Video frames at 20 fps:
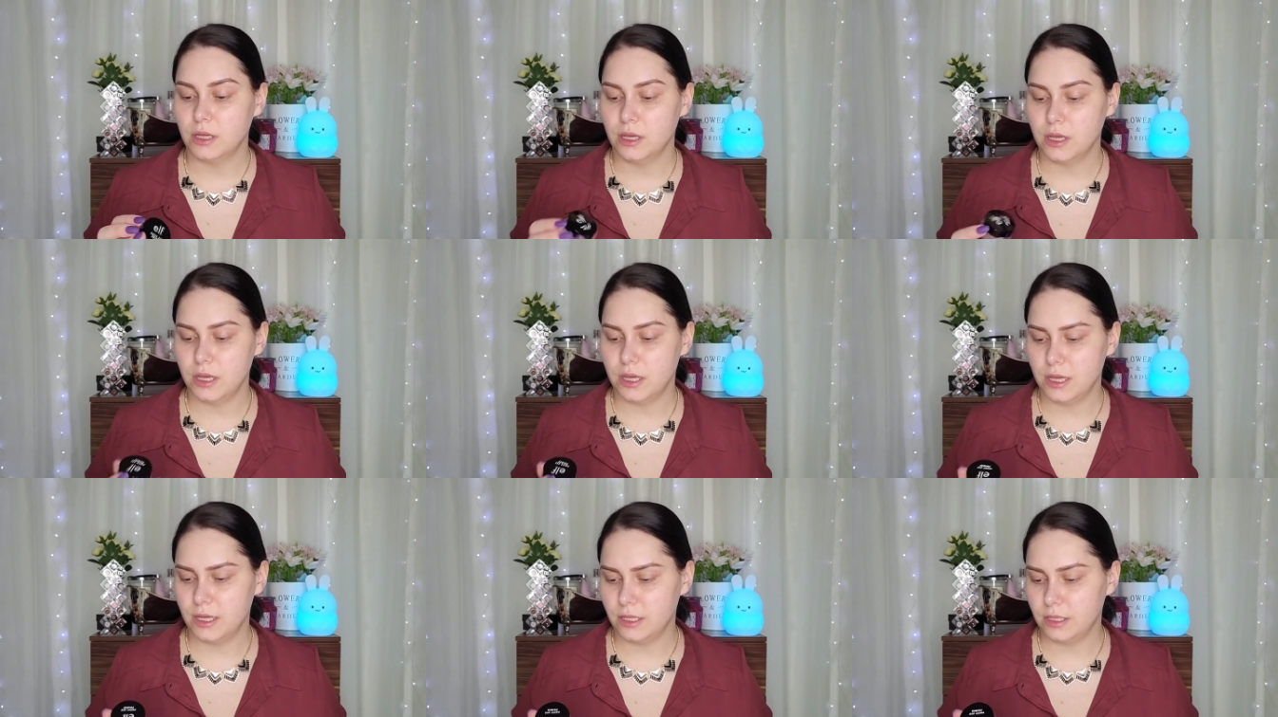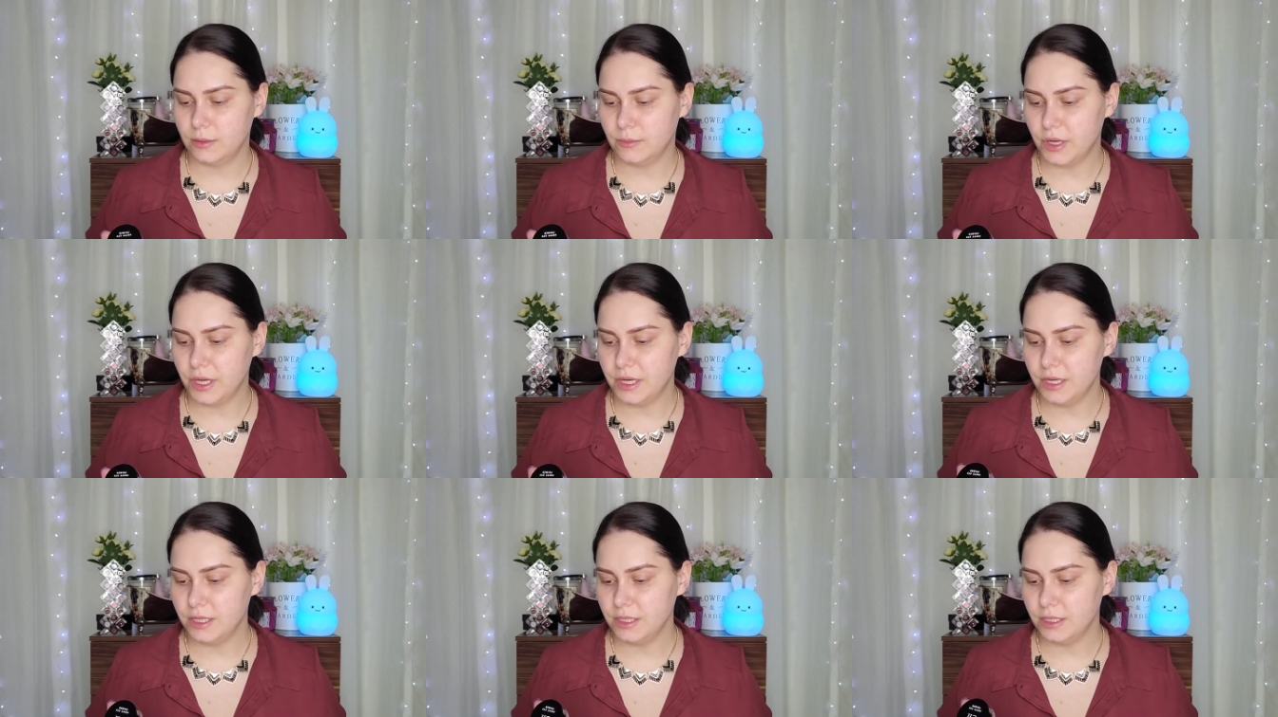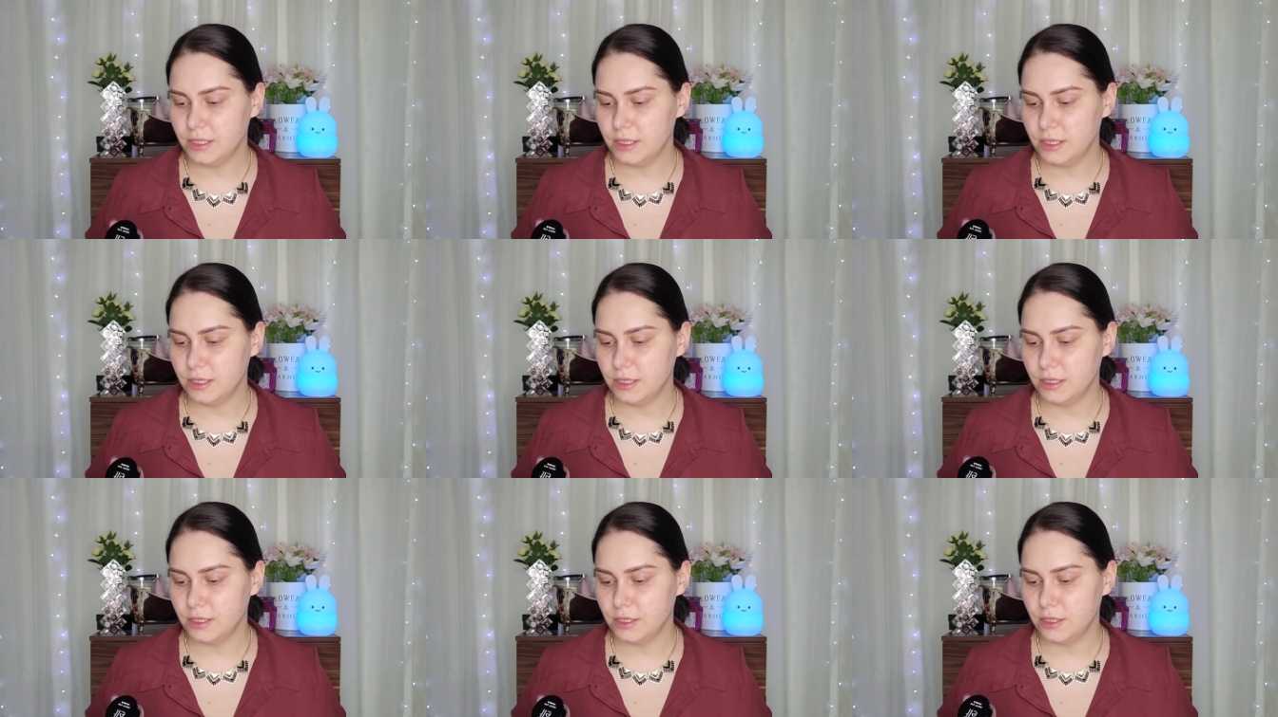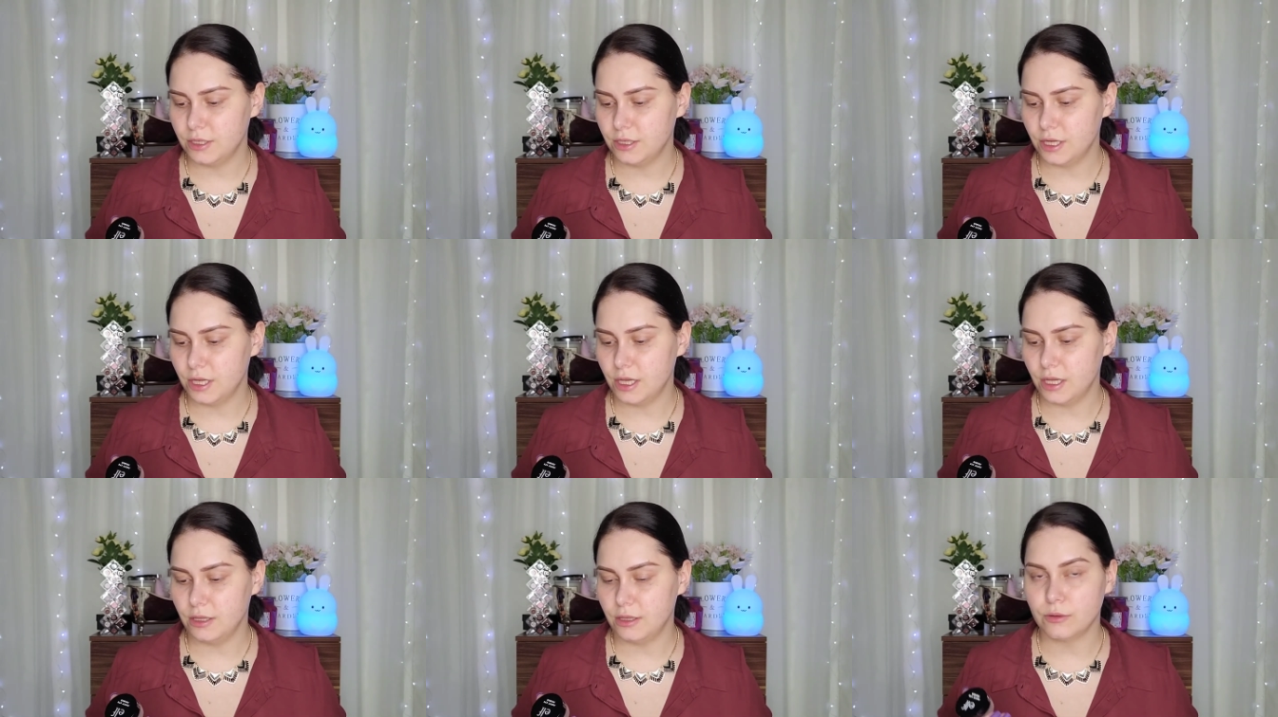and mine is in the
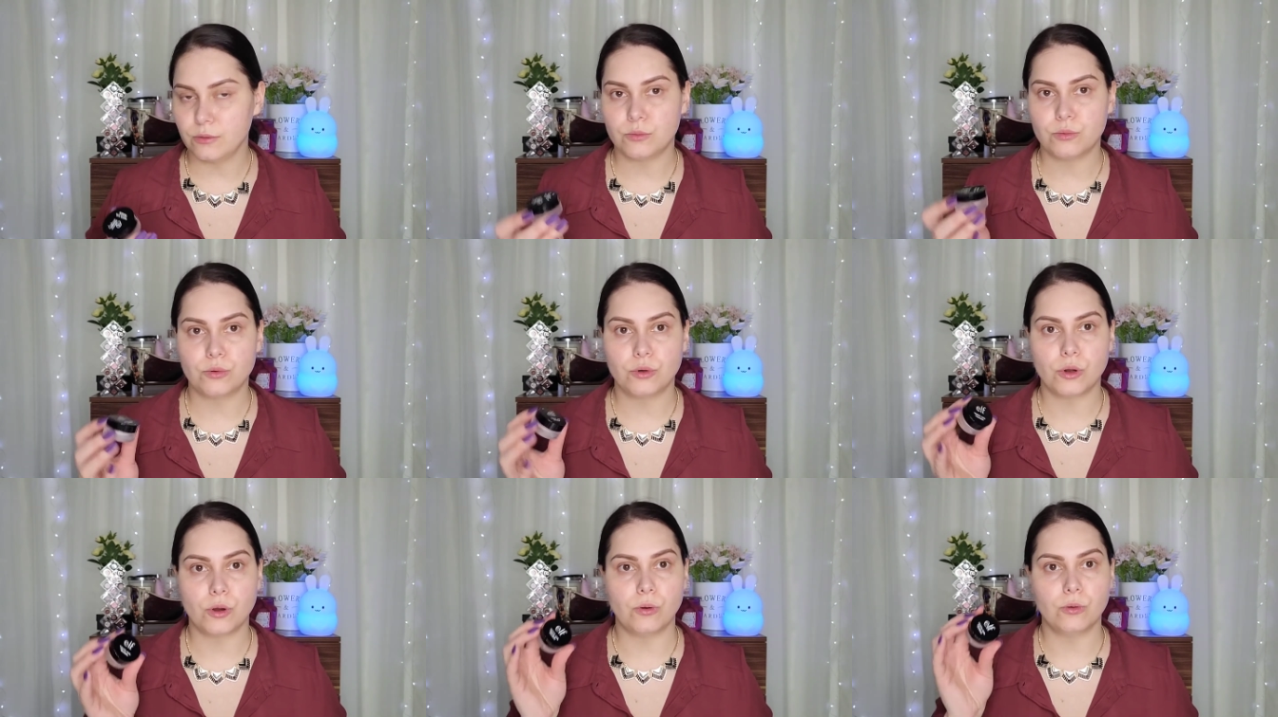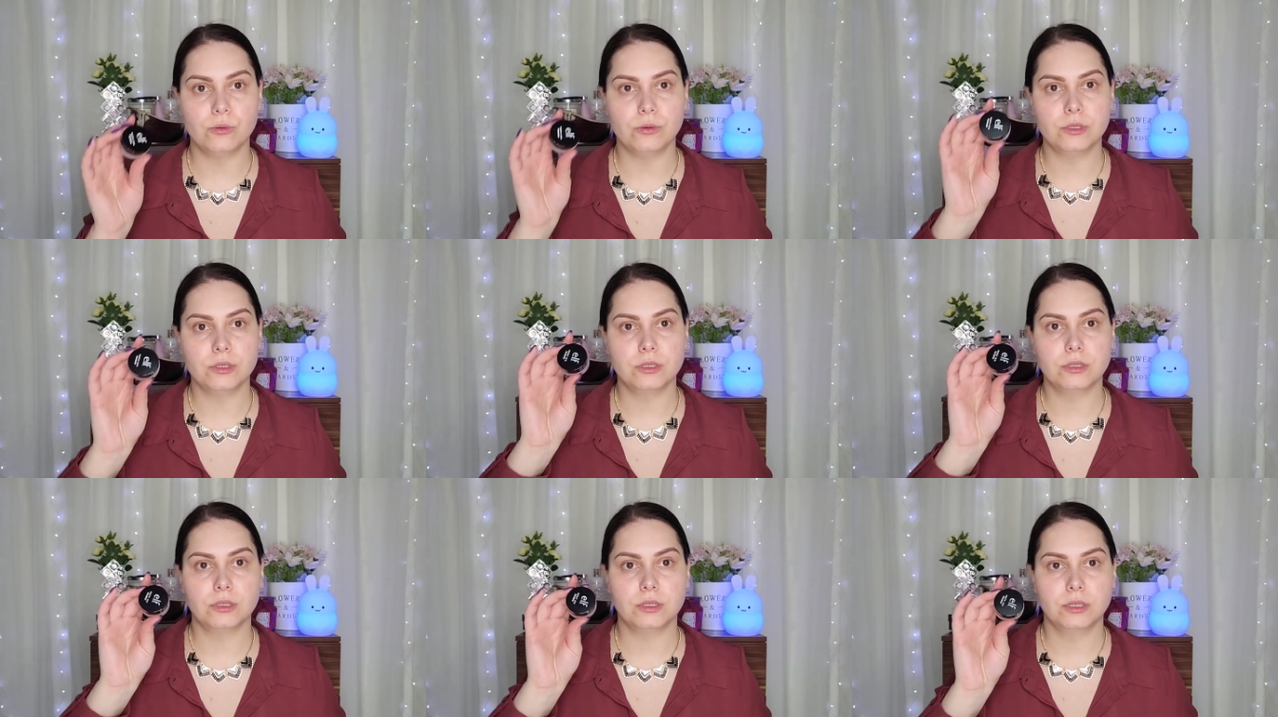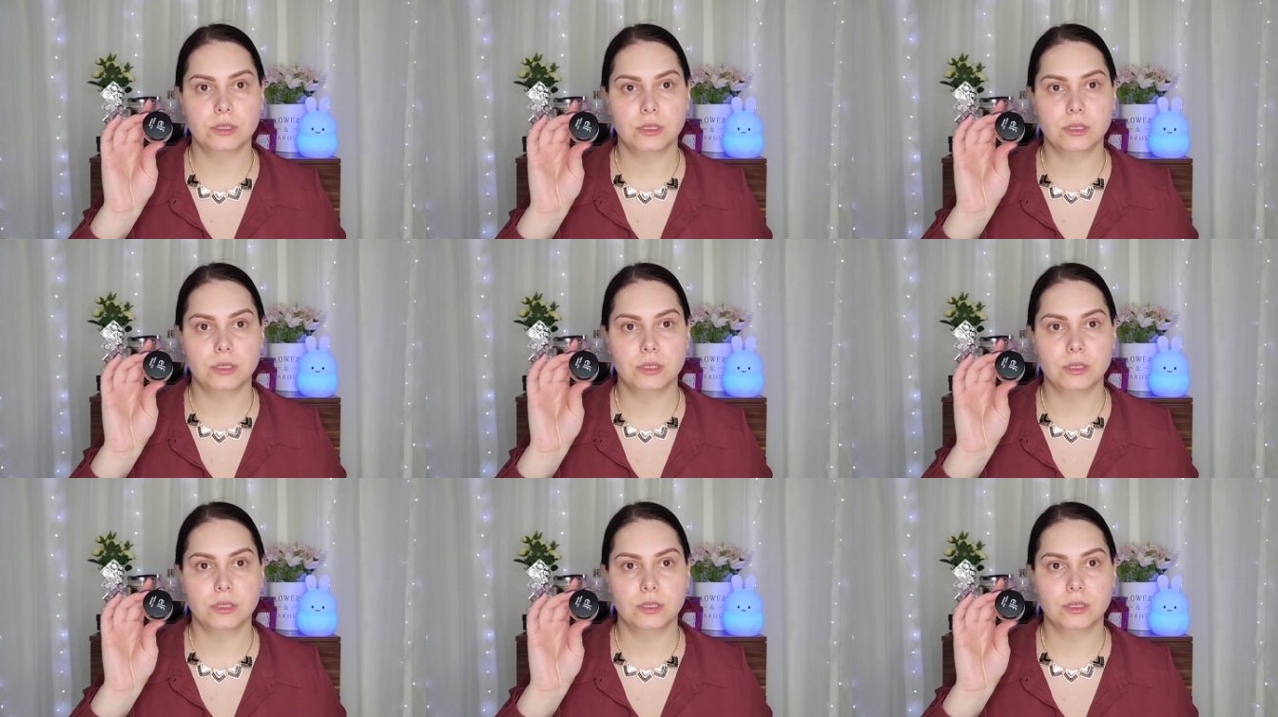shade Rose.